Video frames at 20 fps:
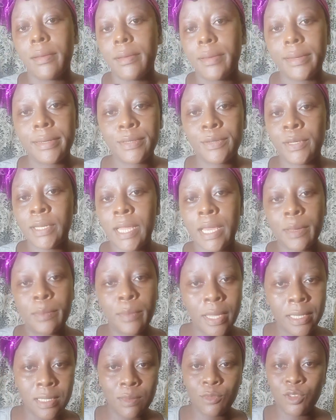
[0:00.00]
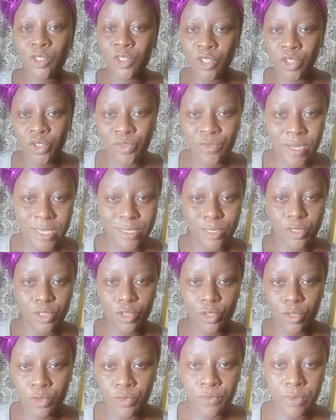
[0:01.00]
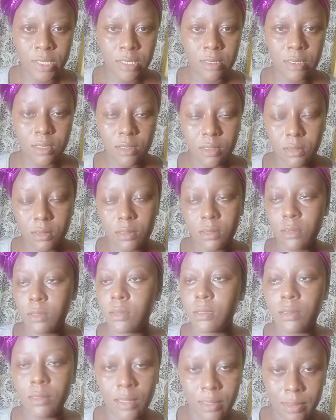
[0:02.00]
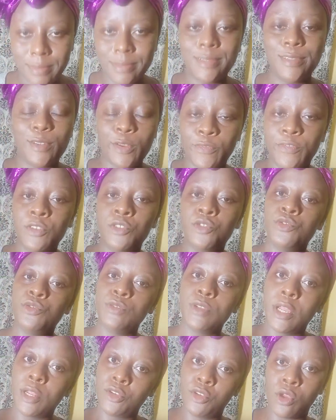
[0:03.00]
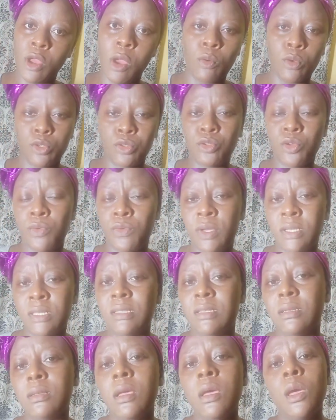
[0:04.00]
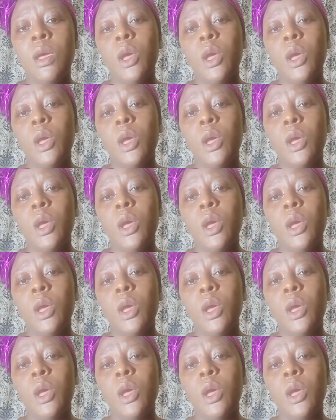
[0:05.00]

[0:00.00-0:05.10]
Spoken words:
And they were like, madam, you need rest. You're not resting. And of a truth, I knew I was not resting.